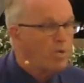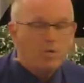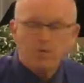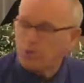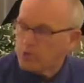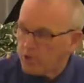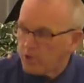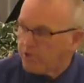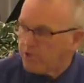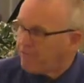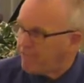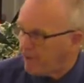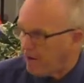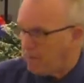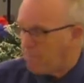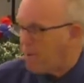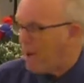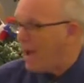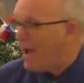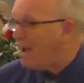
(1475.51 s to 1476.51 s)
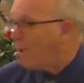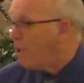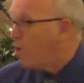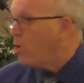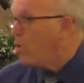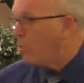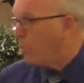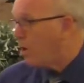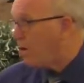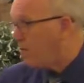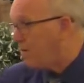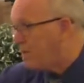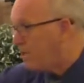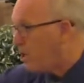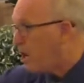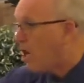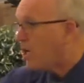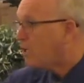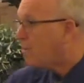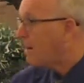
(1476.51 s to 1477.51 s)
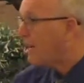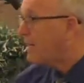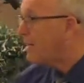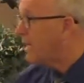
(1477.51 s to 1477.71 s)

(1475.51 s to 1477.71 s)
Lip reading: Church of Philippi, we already talked about